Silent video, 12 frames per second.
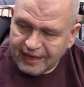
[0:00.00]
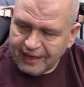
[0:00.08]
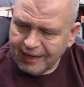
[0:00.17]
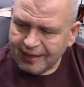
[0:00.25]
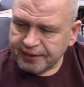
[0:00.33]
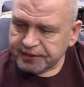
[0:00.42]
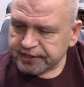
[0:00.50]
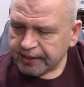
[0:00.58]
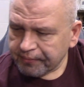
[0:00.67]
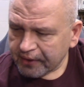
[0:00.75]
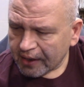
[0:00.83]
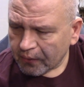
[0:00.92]
And there's
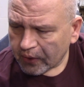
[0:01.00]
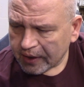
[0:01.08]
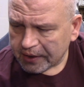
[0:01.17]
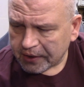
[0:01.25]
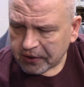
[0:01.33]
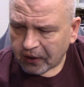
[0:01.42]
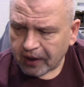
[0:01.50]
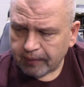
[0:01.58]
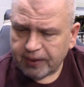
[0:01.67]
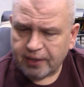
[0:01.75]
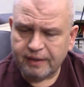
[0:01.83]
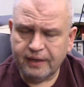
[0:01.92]
something I wanted to talk
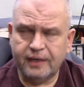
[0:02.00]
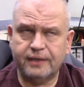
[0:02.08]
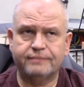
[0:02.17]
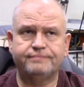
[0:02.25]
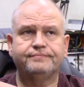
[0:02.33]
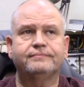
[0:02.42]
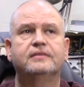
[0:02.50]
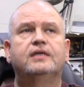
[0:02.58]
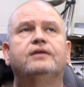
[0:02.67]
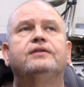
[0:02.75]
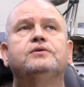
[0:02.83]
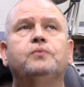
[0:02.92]
about, and
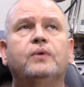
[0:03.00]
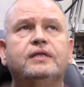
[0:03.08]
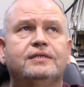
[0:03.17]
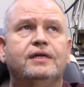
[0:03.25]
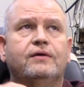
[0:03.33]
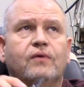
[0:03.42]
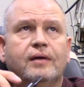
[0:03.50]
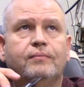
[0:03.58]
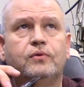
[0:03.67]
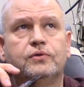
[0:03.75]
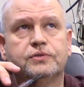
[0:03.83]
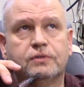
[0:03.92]
these Wednesday
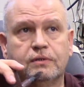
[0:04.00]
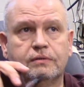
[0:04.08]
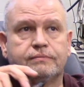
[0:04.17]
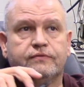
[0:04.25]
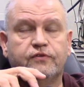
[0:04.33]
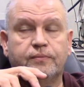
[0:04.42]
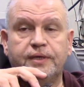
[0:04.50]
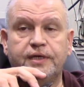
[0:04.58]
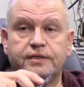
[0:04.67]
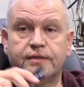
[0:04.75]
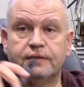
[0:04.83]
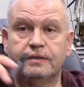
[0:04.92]
rambles are for me
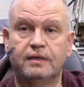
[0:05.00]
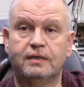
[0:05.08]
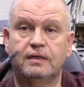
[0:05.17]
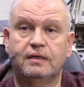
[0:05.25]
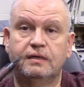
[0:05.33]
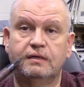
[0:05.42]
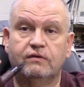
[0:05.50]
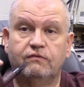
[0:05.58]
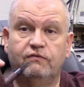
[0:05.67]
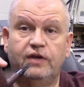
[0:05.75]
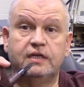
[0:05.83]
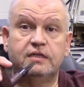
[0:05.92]
to
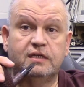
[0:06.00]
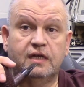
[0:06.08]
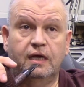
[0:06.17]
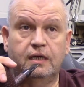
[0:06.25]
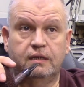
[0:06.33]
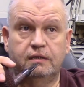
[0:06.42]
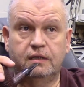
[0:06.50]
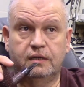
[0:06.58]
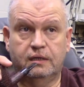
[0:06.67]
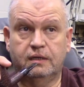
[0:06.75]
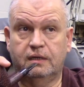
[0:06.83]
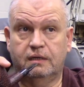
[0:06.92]
vent and
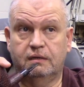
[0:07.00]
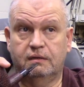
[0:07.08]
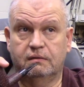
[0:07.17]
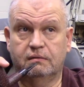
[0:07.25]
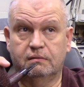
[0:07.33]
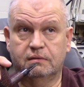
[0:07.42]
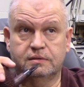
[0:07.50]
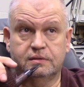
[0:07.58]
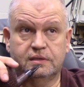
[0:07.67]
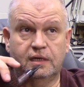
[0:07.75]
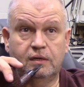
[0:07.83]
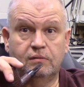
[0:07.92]

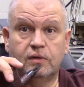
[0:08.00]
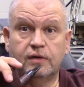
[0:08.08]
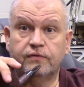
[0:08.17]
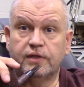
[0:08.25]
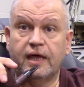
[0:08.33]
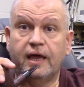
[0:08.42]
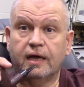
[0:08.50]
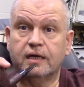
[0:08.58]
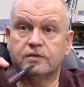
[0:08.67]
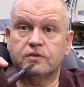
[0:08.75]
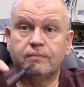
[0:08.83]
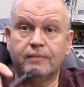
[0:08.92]
say whatever the heck
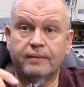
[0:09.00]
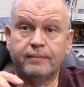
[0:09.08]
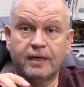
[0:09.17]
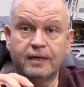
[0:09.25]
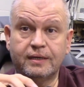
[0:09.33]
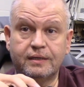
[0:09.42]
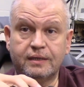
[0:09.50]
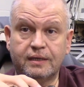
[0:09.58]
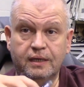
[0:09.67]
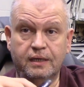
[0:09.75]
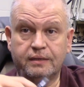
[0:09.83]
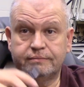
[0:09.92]
is on my mind.
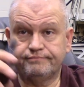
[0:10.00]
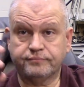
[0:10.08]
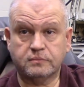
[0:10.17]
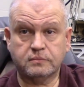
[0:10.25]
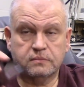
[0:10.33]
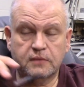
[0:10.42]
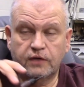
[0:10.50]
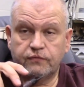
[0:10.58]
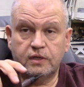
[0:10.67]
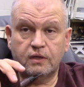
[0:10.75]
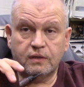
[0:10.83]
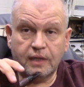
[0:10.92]
And if
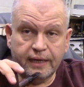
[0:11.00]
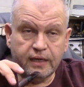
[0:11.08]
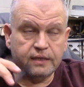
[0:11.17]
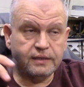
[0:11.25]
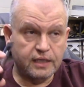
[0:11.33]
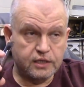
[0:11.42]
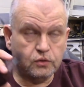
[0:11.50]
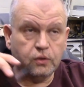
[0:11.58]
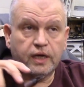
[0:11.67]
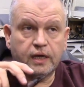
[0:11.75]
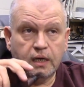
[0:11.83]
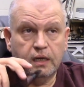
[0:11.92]
you don't like it, that's
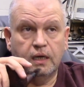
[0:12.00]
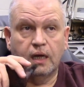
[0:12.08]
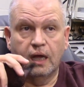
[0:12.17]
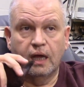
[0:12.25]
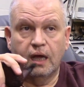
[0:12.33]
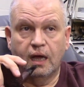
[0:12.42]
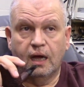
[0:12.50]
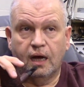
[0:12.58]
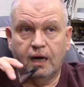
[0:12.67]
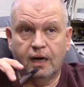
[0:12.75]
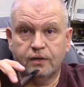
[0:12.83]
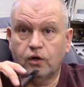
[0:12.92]
okay.
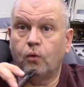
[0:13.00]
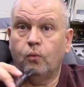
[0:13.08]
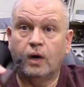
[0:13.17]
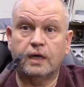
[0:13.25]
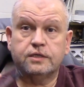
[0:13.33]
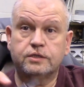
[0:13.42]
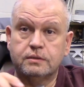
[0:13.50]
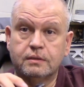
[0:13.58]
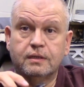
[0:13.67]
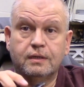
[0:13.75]
Don't watch.